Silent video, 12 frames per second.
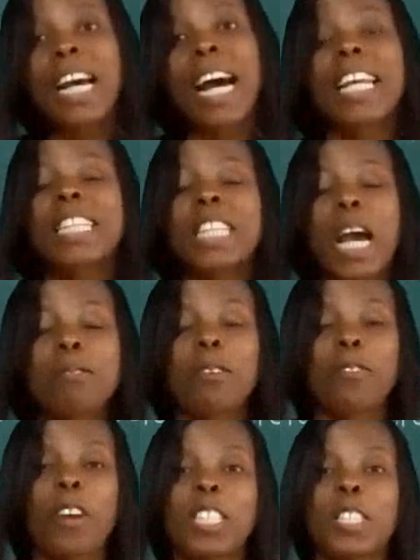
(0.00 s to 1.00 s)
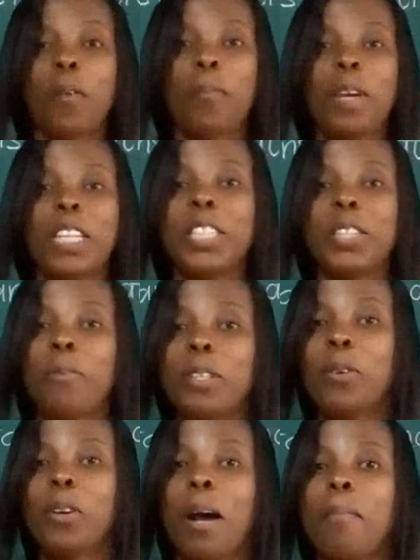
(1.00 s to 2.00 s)
are the types of transformation we
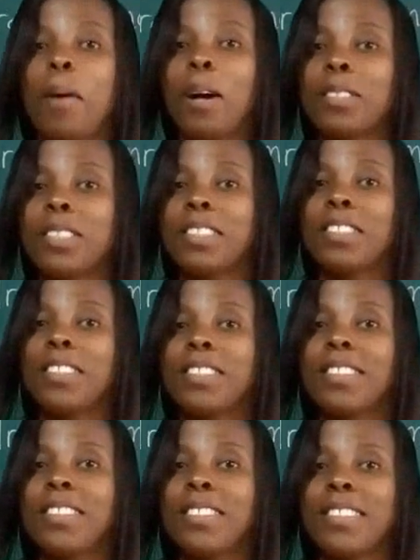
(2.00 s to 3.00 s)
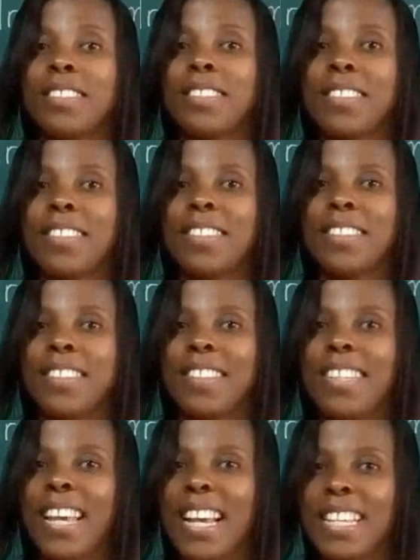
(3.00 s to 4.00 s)
talk about?
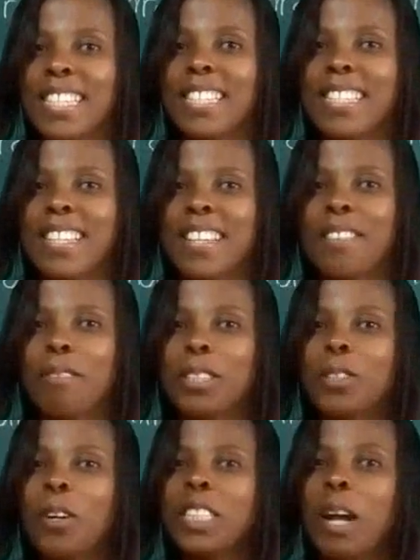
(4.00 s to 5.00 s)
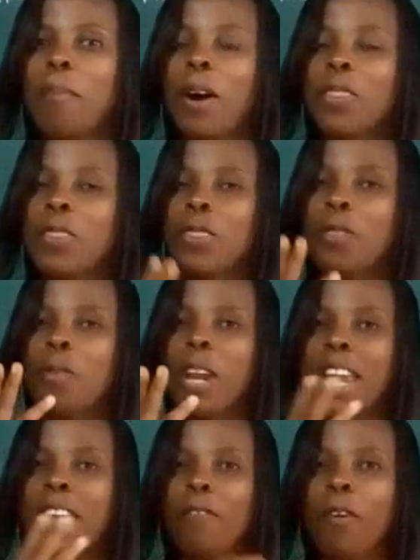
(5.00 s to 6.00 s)
Yes, we talked about 3